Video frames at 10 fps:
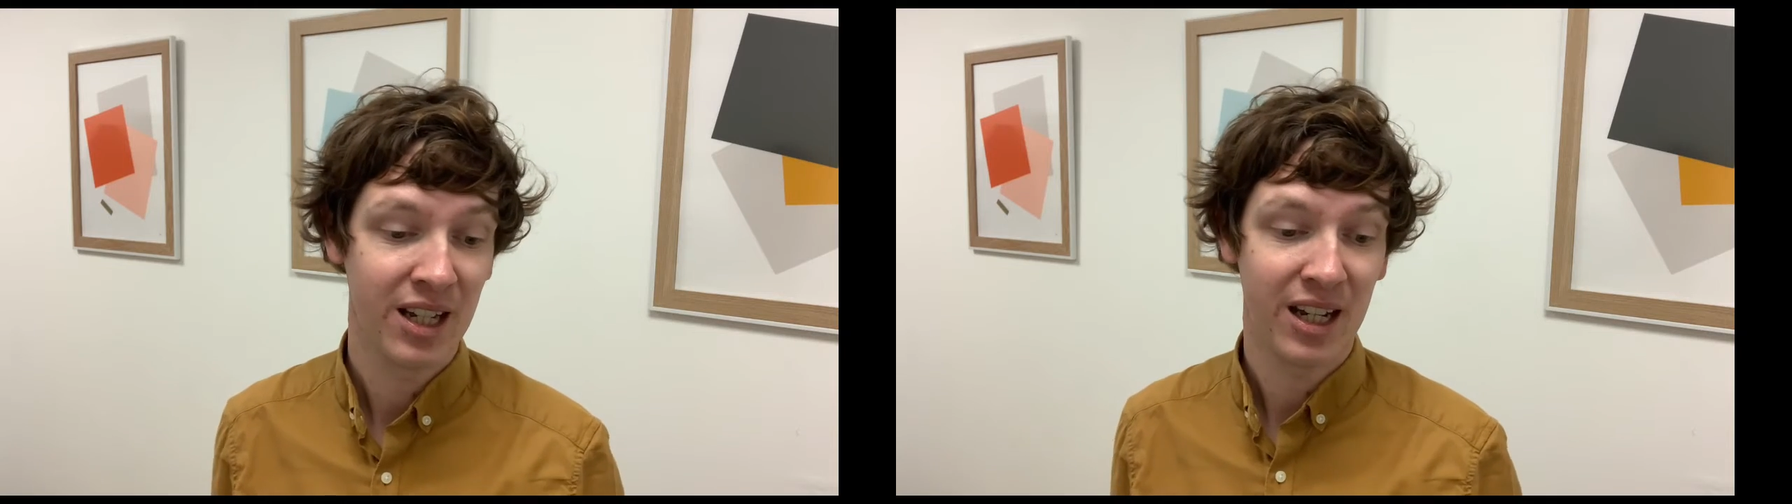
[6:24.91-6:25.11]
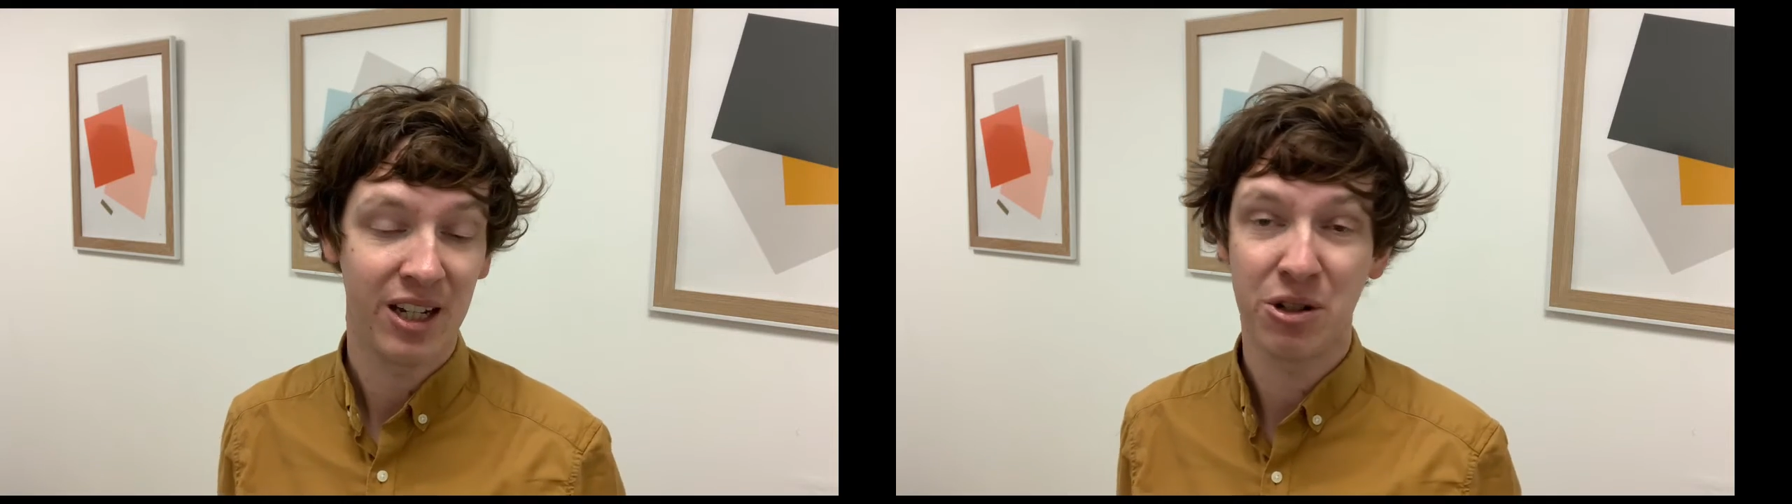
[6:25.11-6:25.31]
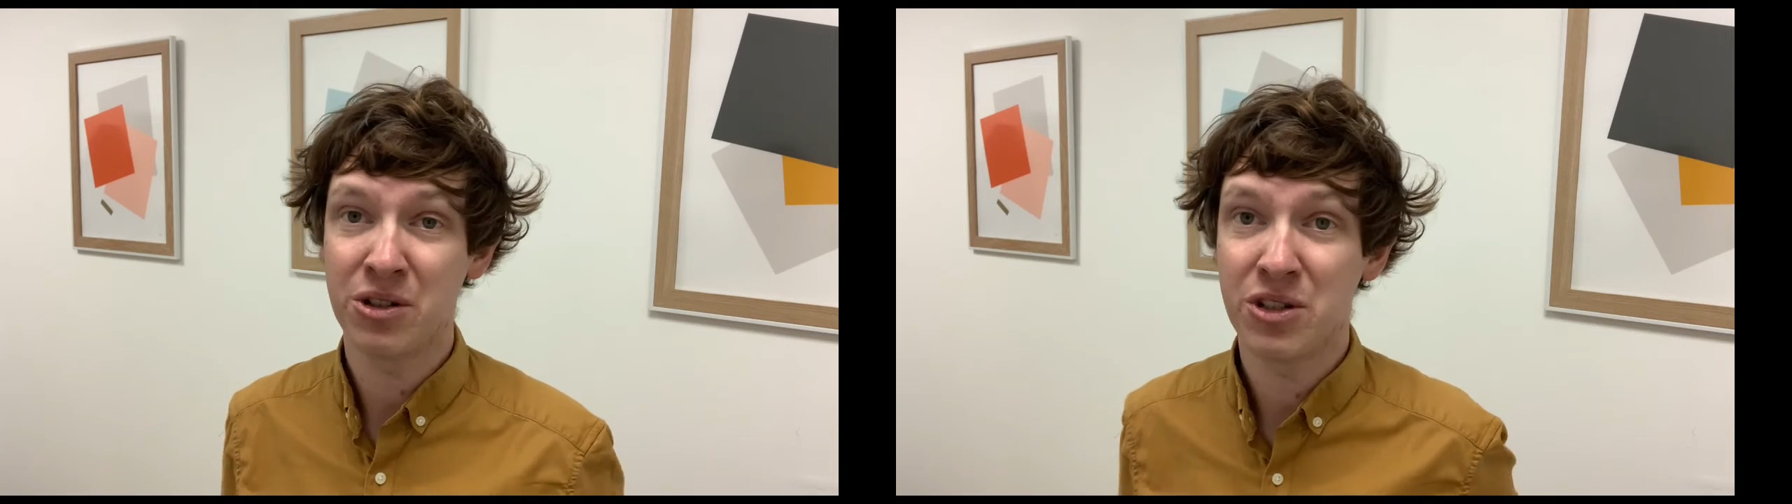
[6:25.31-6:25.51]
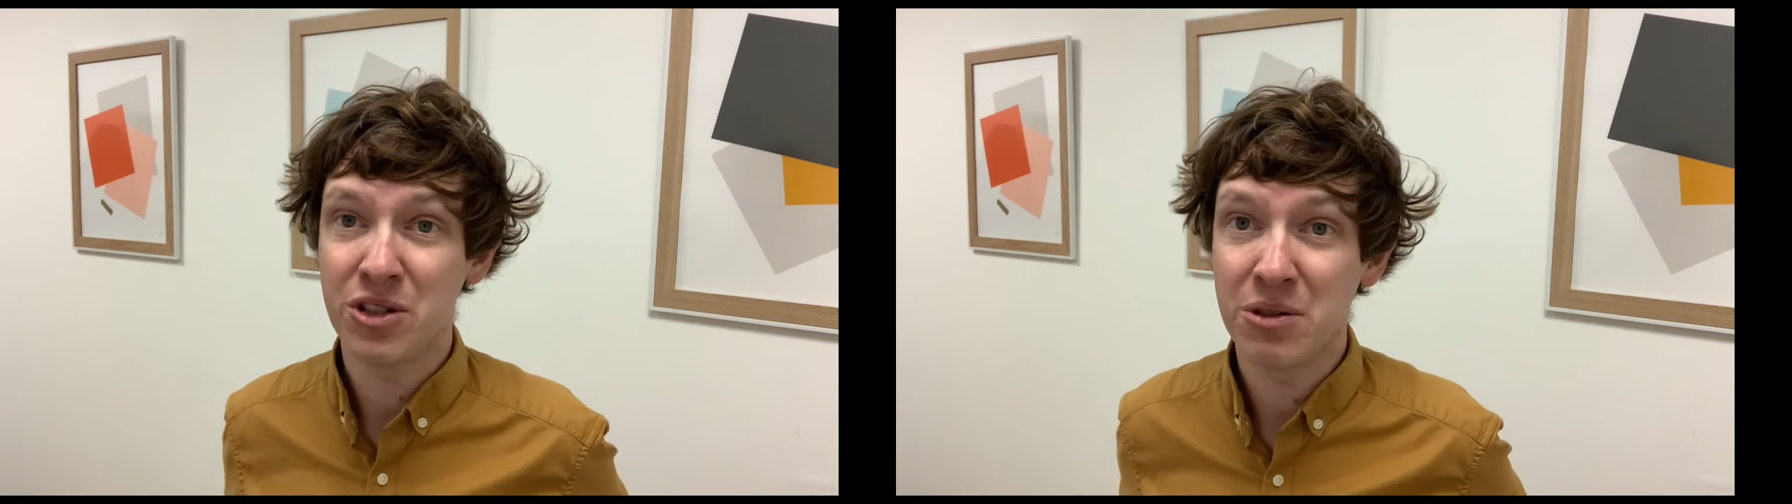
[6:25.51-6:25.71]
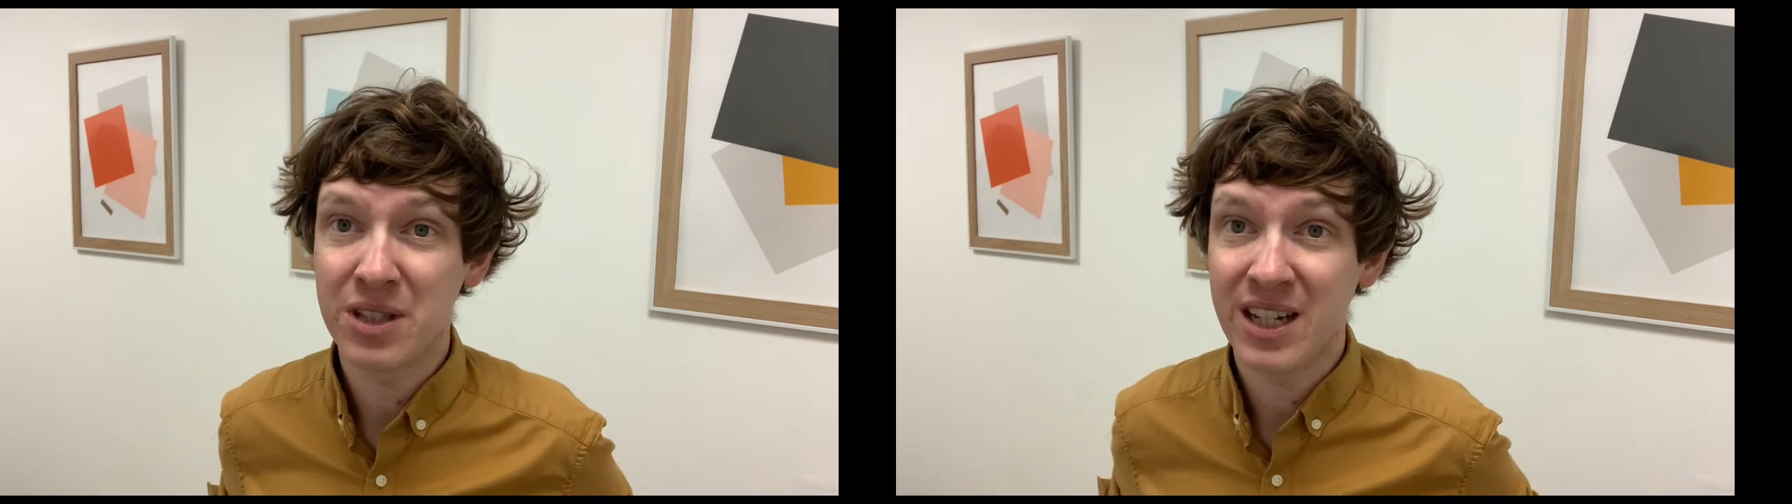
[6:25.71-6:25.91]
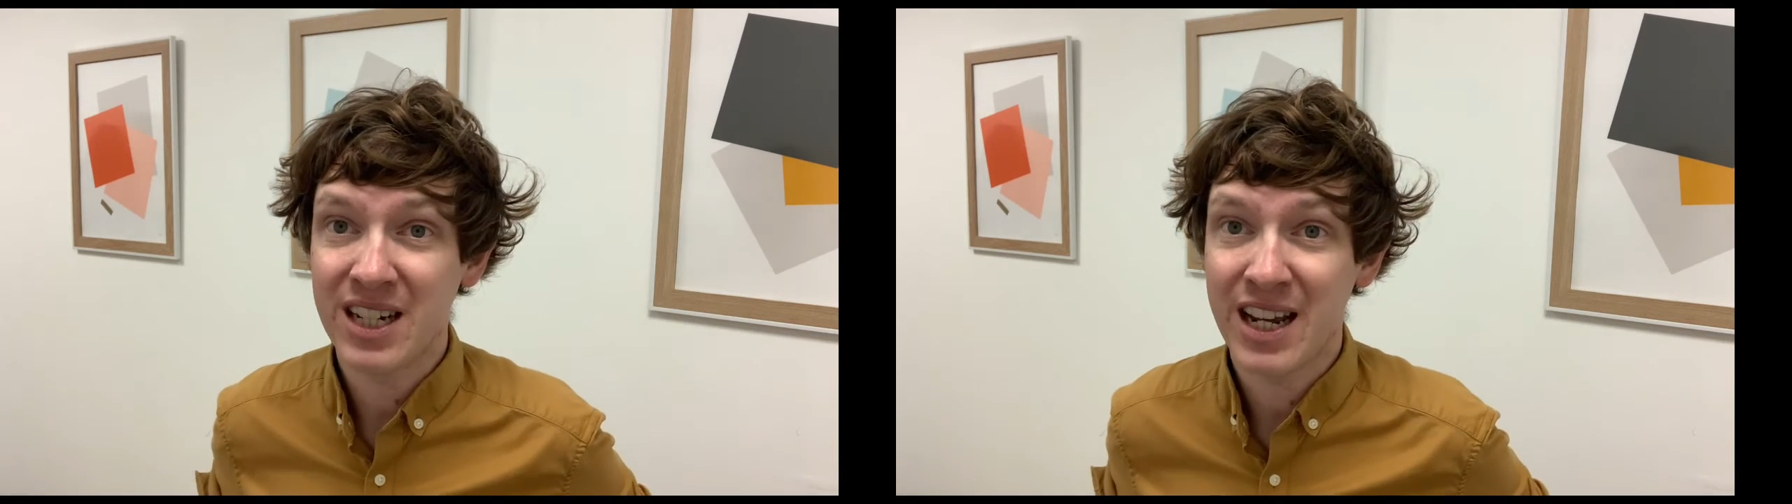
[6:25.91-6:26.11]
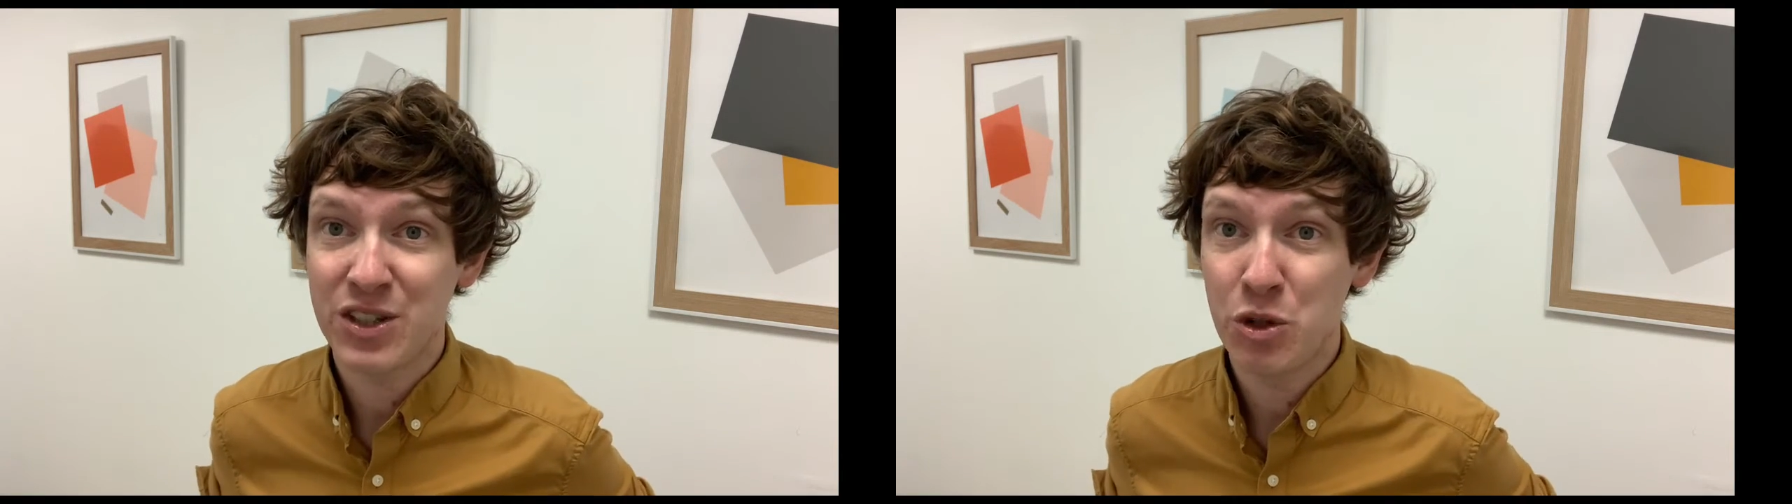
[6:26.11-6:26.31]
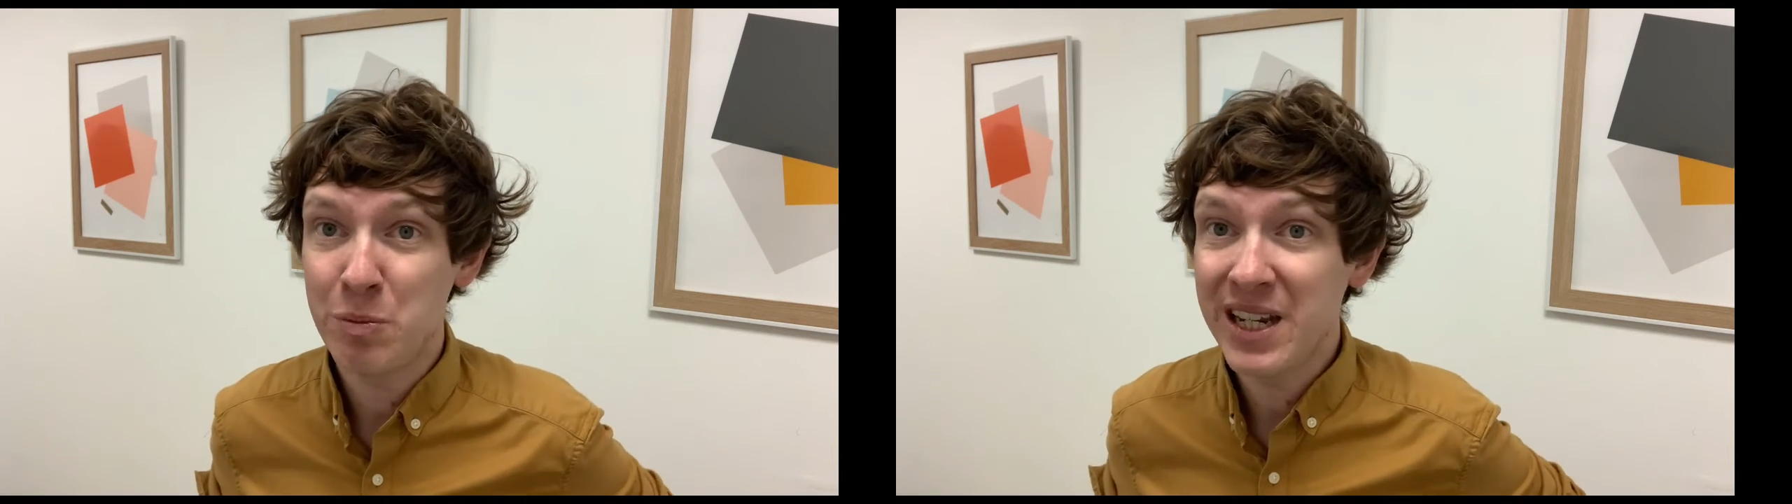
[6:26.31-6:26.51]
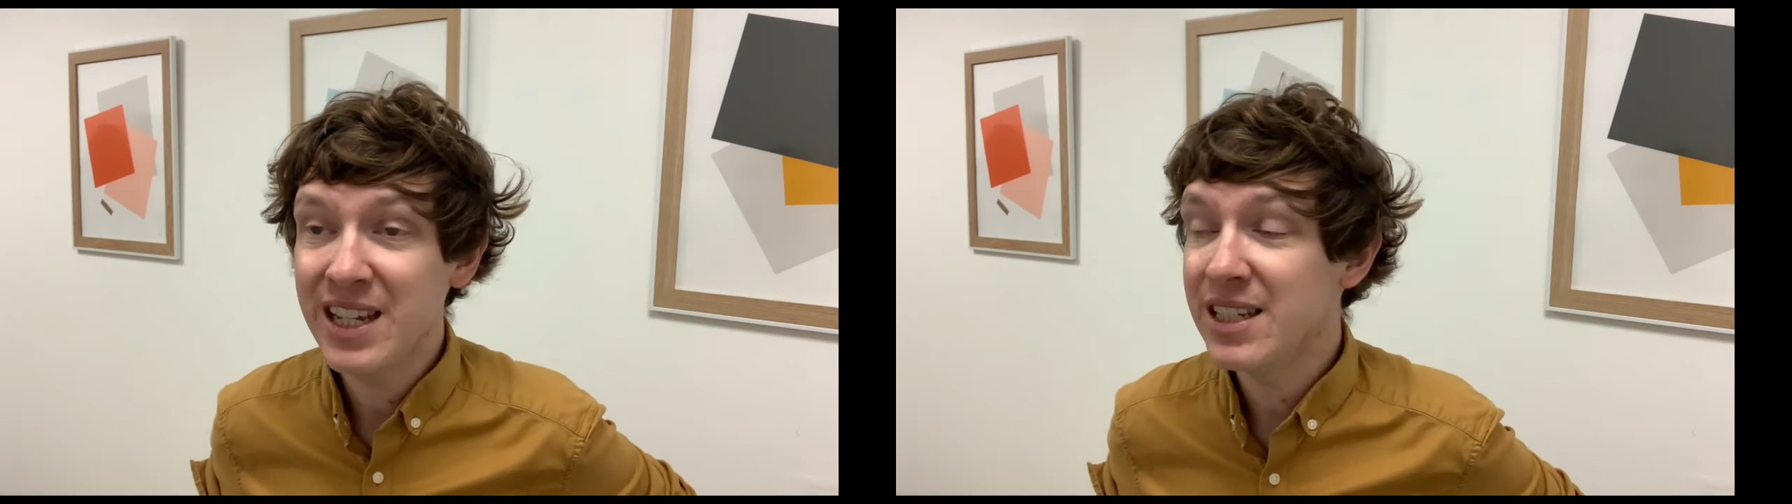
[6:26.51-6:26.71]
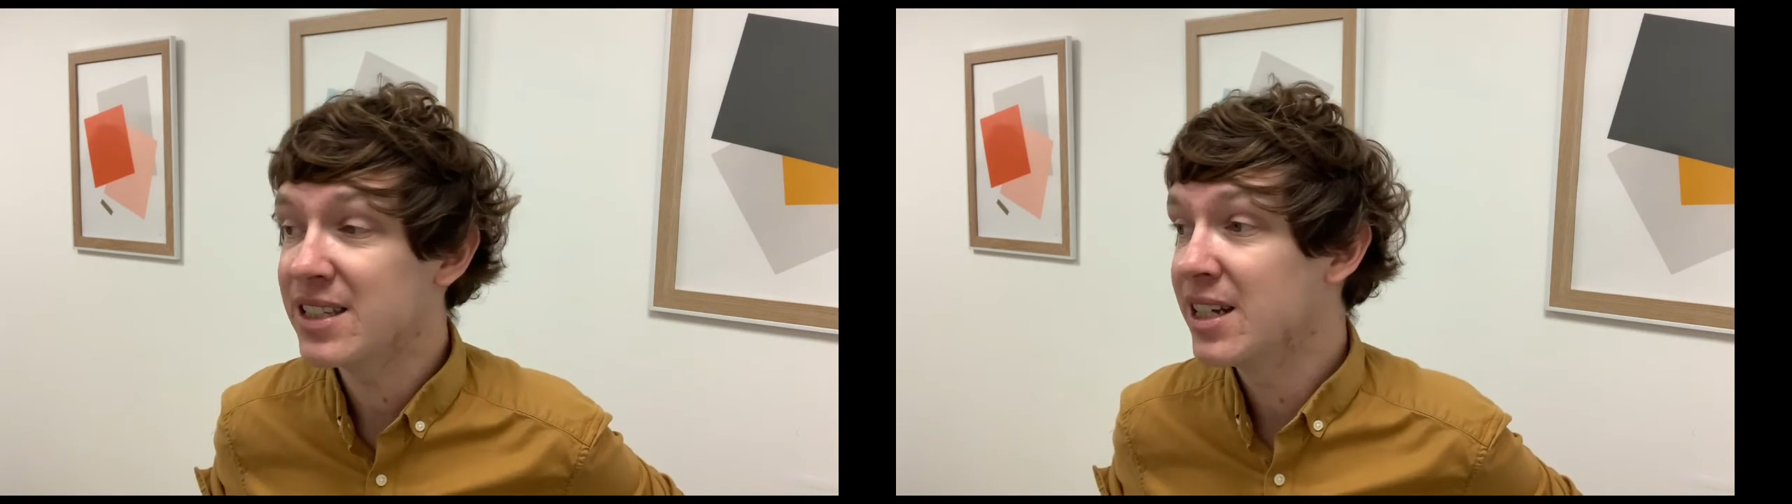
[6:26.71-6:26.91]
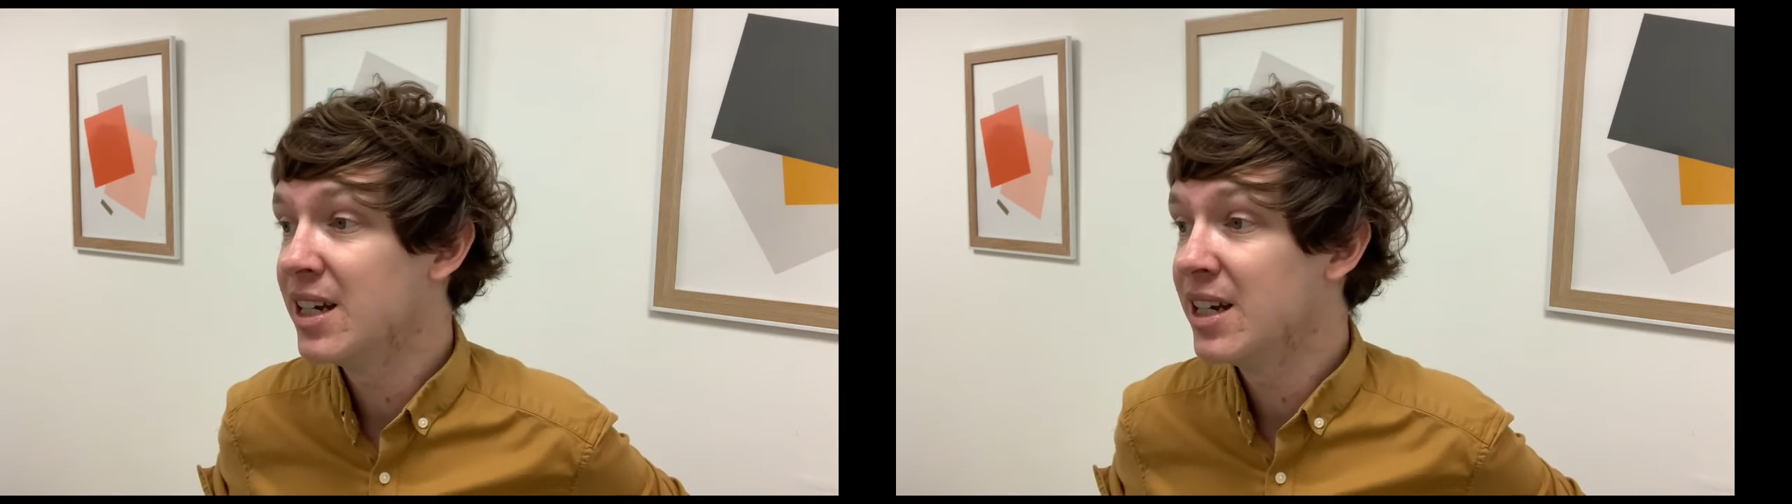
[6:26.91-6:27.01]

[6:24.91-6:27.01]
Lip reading: and you can just use that as you please.